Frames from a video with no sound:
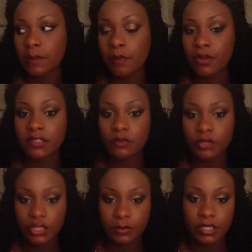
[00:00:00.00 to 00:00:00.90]
I'm a praise and
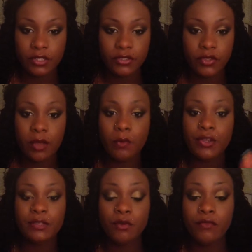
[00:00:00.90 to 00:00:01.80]
worship leader, so I'm
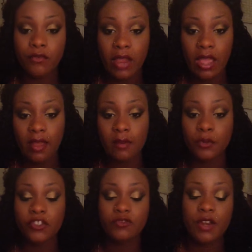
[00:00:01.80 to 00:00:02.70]
always moving around. I'm
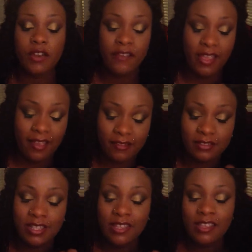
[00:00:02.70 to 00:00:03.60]
always running around.